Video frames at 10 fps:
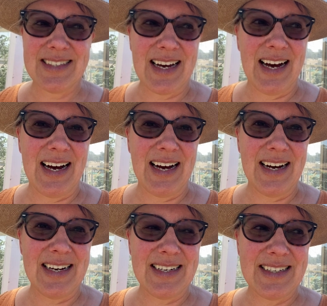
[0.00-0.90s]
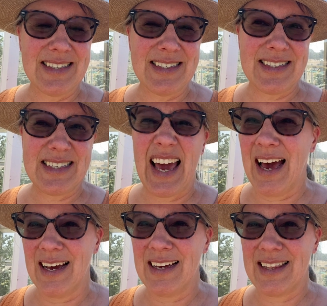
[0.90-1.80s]
yeah,
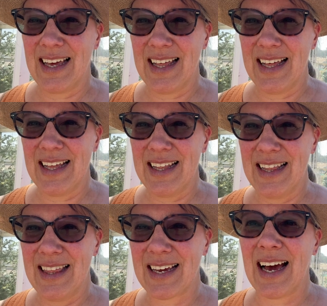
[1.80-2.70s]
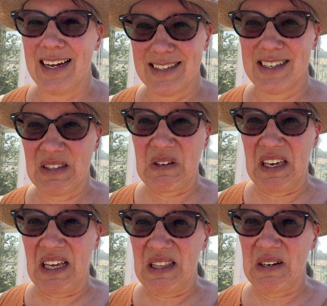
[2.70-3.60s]
the gardens are
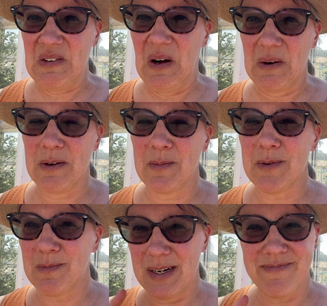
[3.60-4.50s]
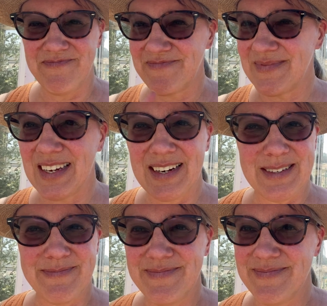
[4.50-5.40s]
looking a little horrible, but you know,
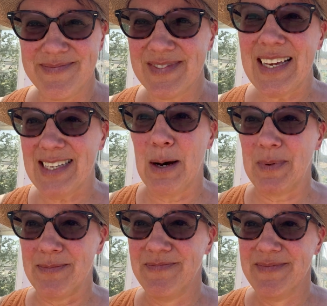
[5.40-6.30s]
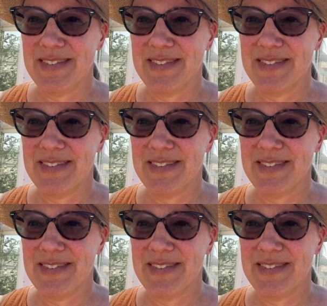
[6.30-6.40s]
things happen.